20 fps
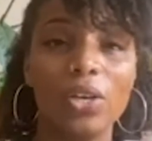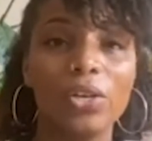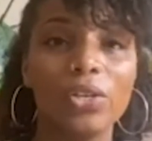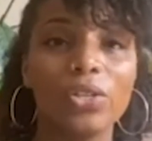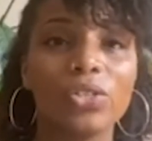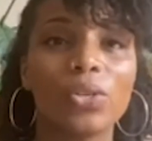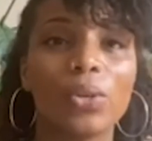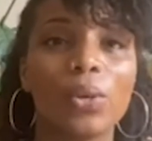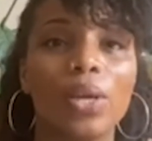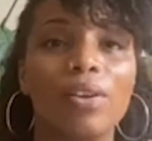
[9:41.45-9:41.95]

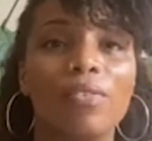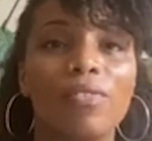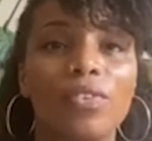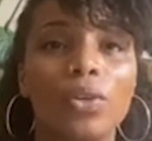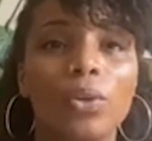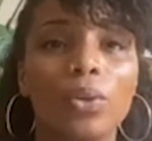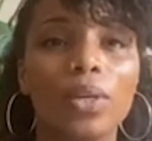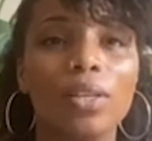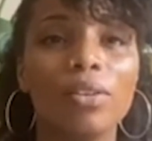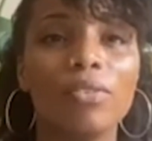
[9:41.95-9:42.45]
So if
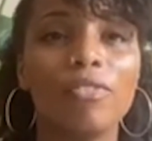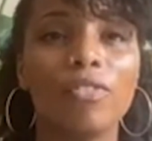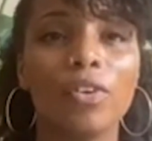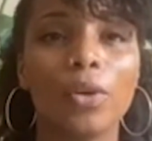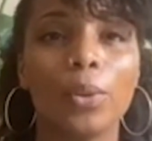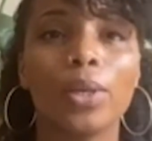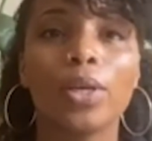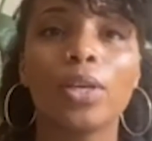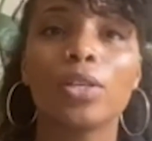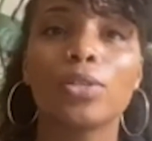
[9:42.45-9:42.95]
you can
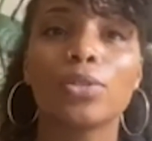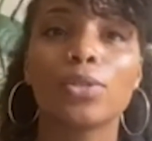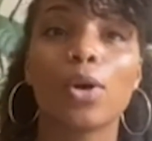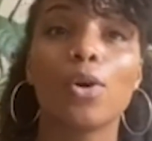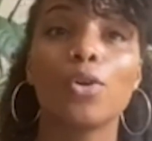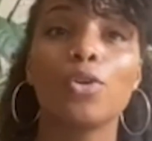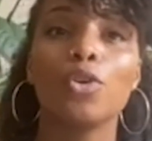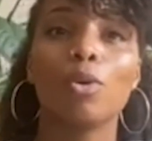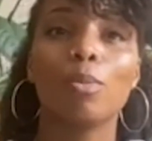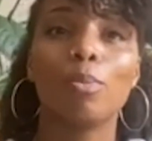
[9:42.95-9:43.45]
focus
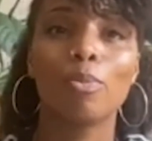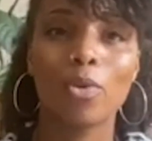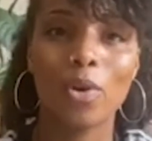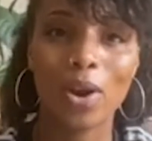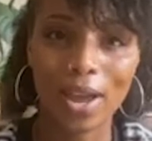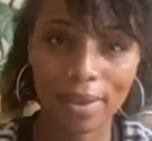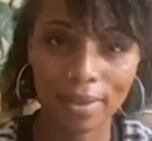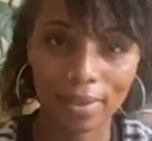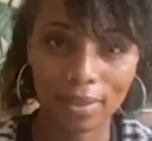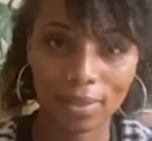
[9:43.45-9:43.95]
on your
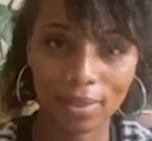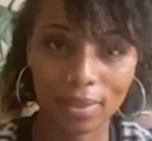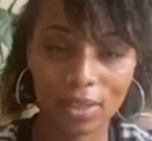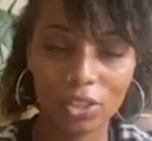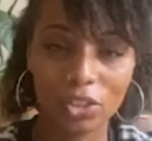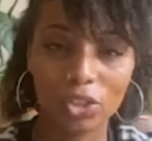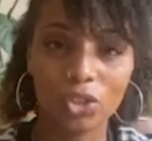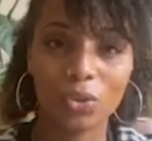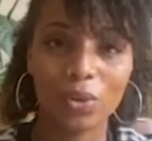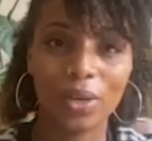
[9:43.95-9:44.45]
breath
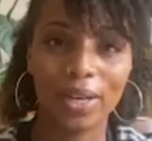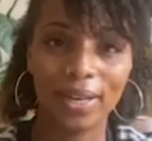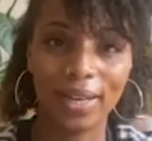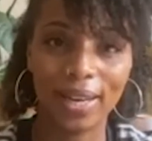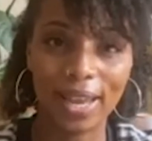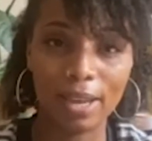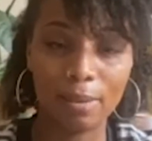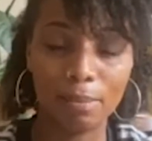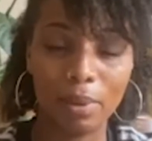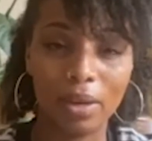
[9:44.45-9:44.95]
during
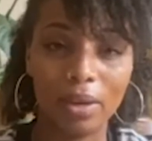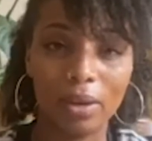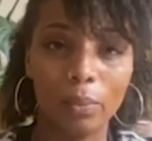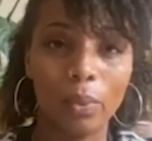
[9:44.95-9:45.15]
labor.